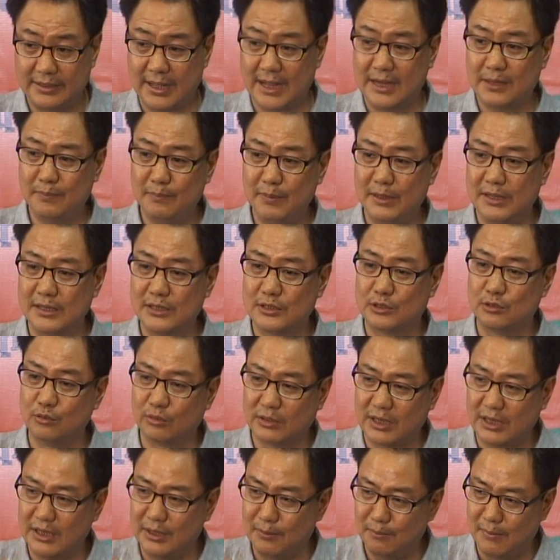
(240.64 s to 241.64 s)
That means
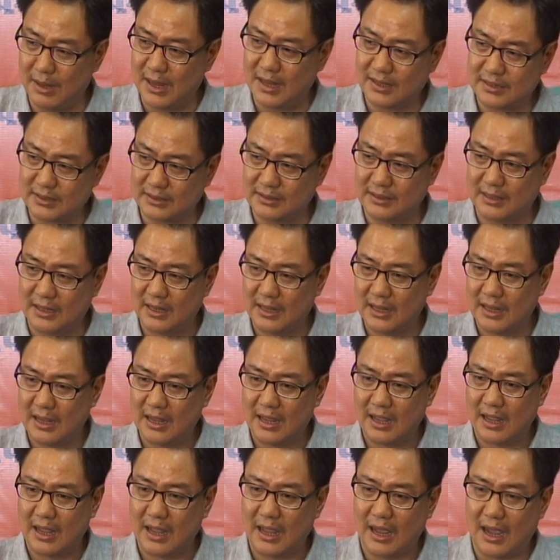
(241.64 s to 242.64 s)
you can imagine
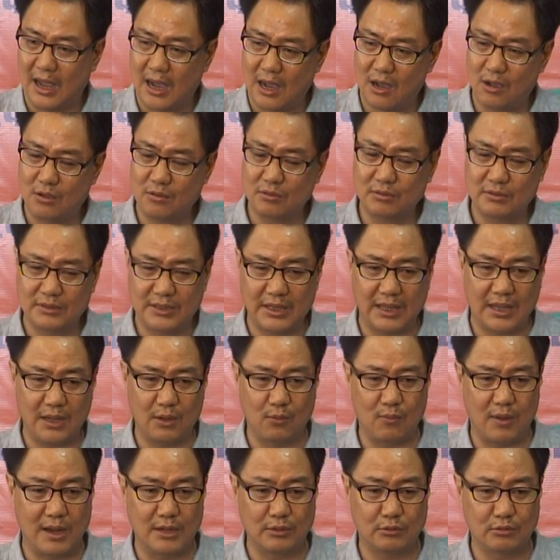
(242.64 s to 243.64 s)
how
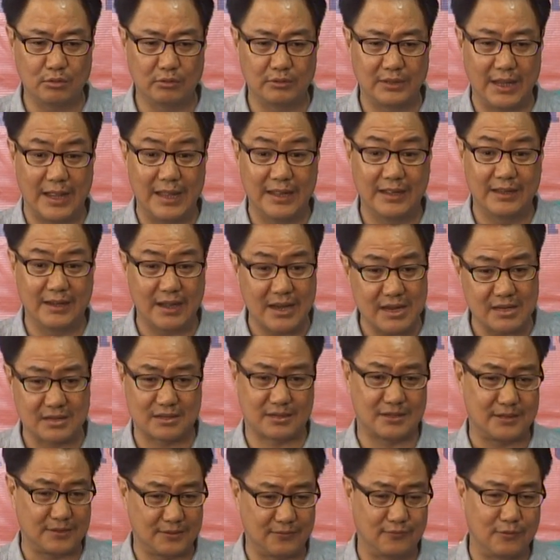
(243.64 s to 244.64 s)
they want to
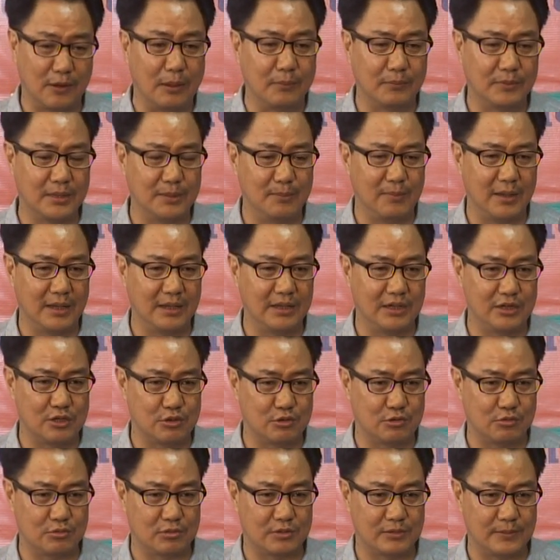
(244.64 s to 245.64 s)
digress from the main
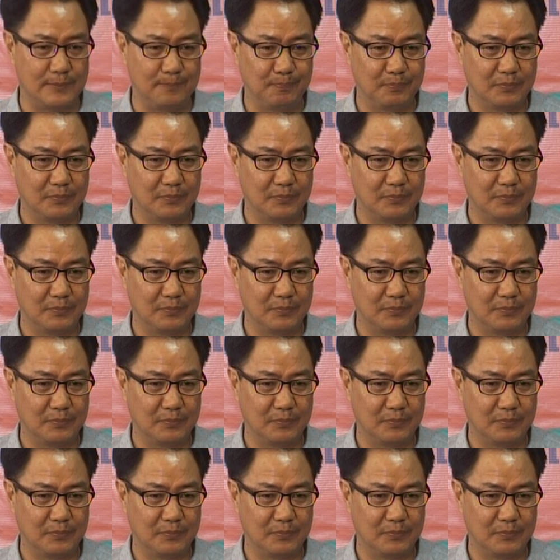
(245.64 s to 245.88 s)
issues.